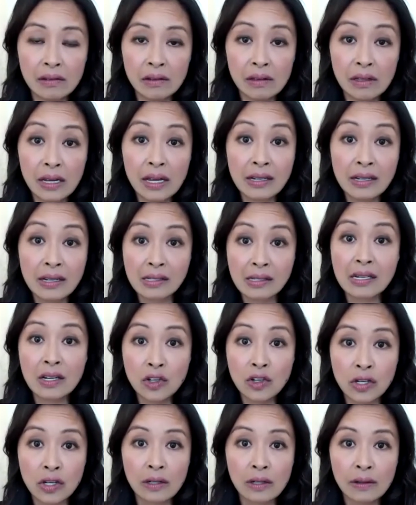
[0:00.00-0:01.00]

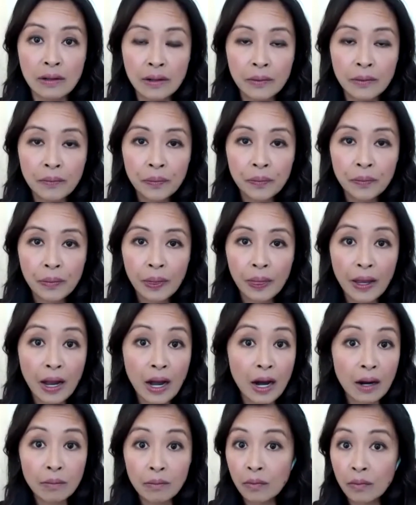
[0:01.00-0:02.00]
extinction,
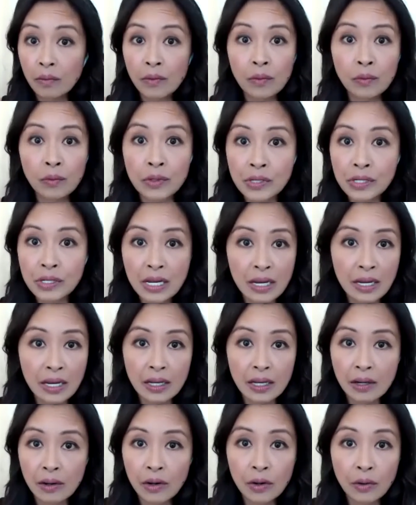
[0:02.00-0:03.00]
we're seeing
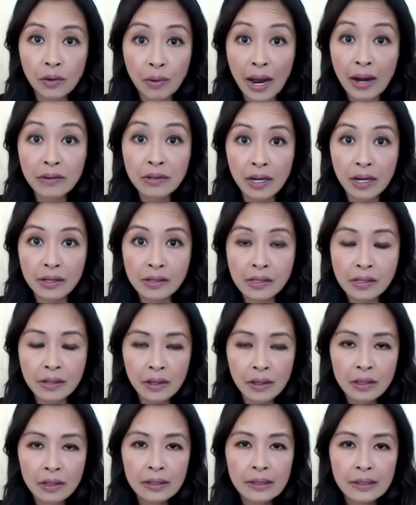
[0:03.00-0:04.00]
it around us.
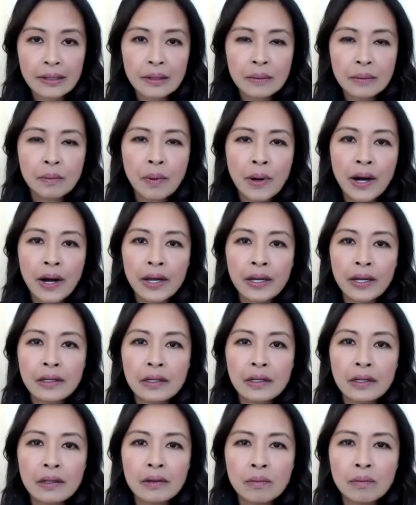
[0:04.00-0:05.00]
But
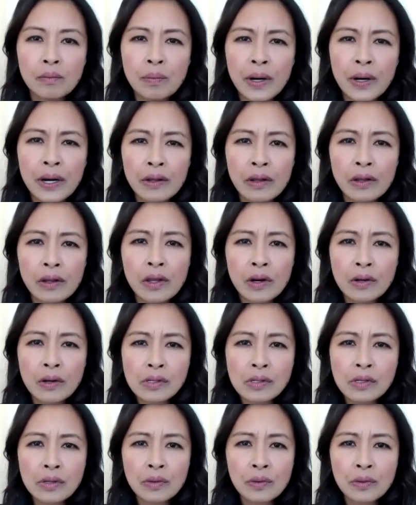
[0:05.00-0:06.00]

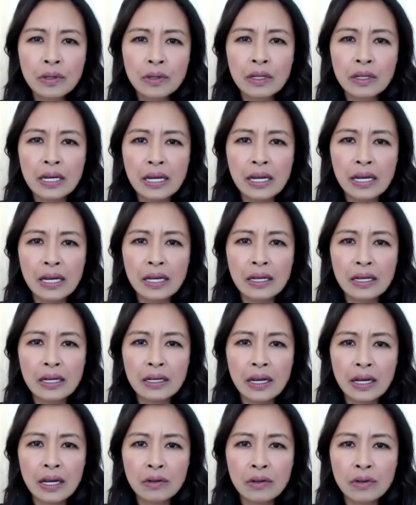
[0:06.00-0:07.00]
those who are leaning in
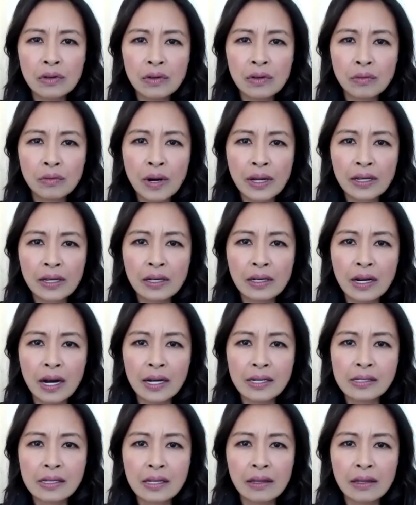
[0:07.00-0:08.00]
and
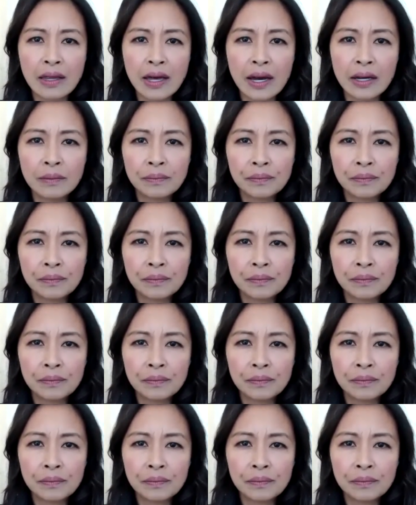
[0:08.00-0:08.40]
recognizing that